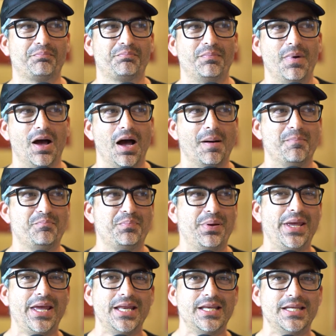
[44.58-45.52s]

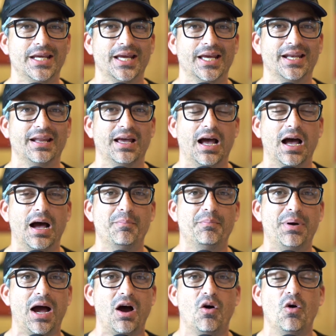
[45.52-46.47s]
opinion
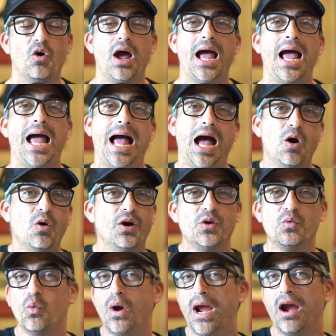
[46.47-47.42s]
about how and
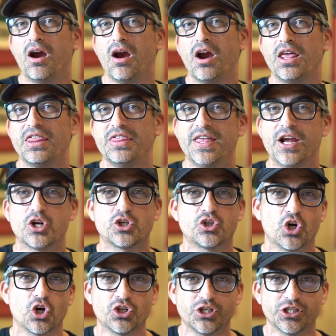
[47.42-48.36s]
where their
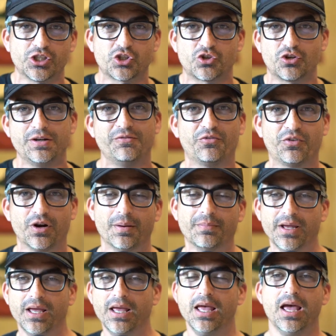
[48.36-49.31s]
churches stream from.
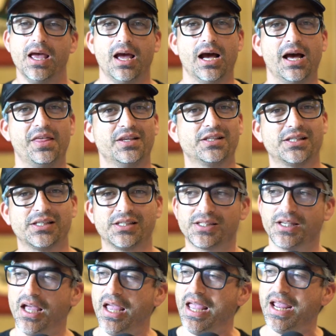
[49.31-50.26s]
This is
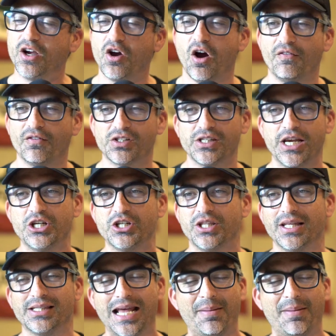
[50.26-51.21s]
a conversation
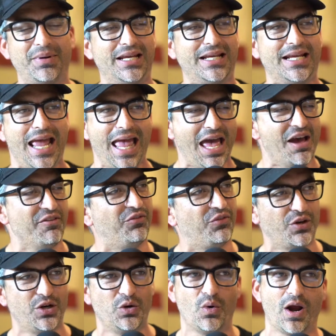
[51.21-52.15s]
that's happening
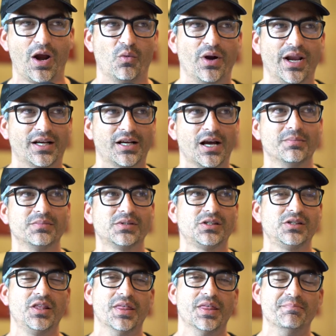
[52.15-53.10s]
everywhere when it comes
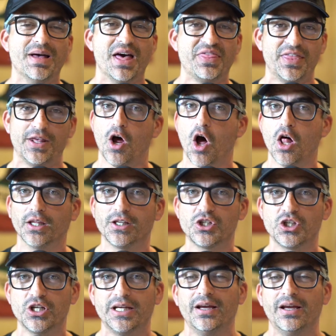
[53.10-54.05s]
to the
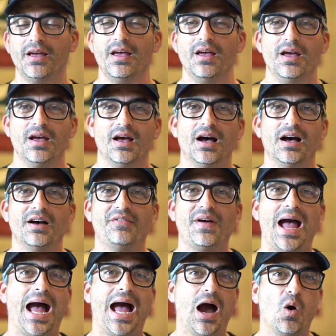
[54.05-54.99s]
methodology of
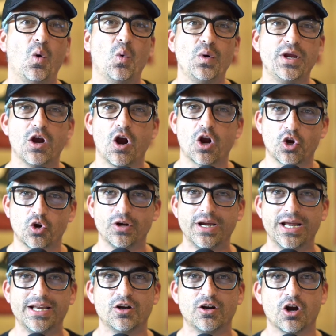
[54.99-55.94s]
how we are
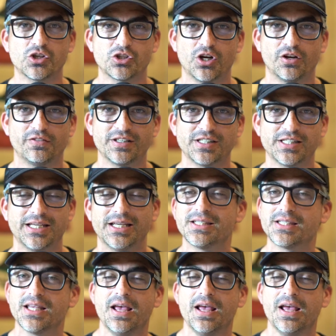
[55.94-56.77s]
creating our services.